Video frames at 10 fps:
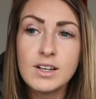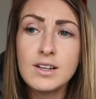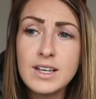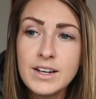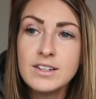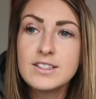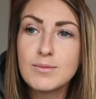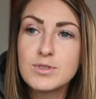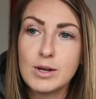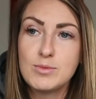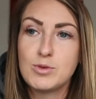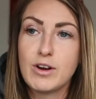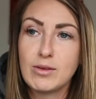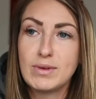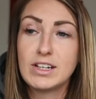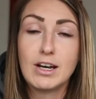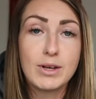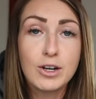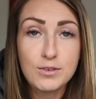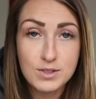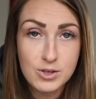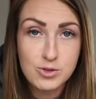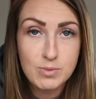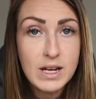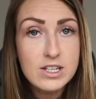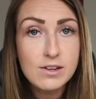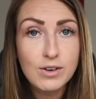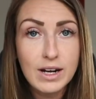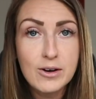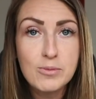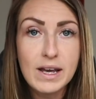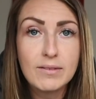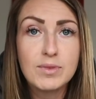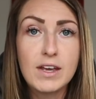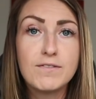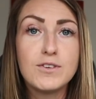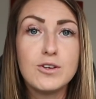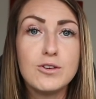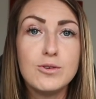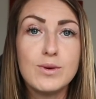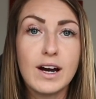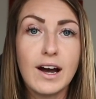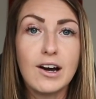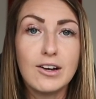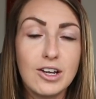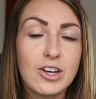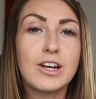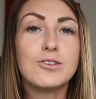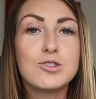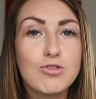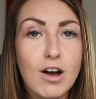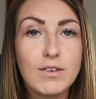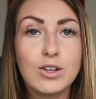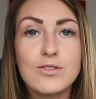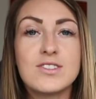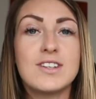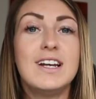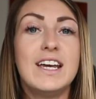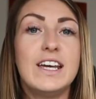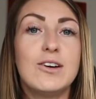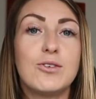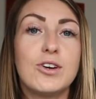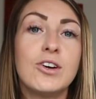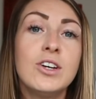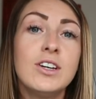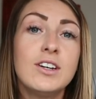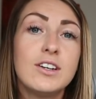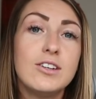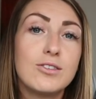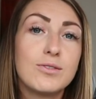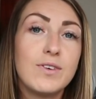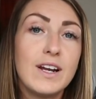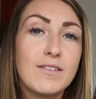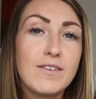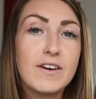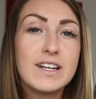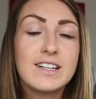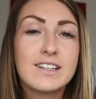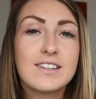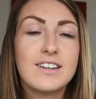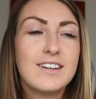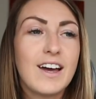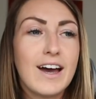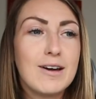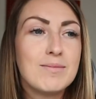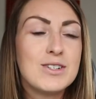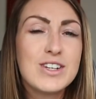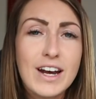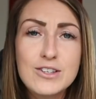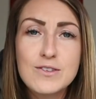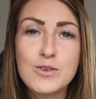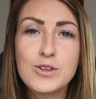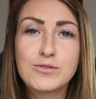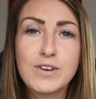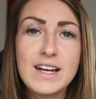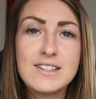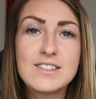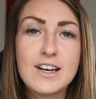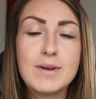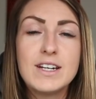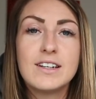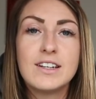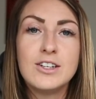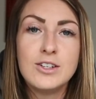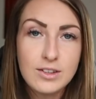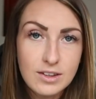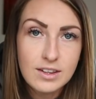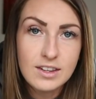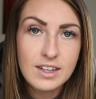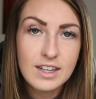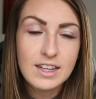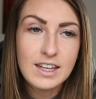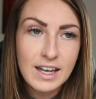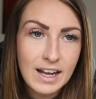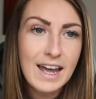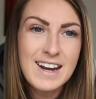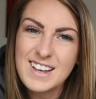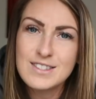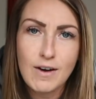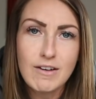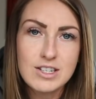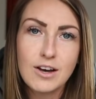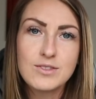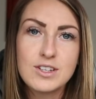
And then sometimes we recommend coming off social media for a little bit. If you are looking on Strava constantly, or you're feeling very jealous of all your friends. I mean, again, it is very tough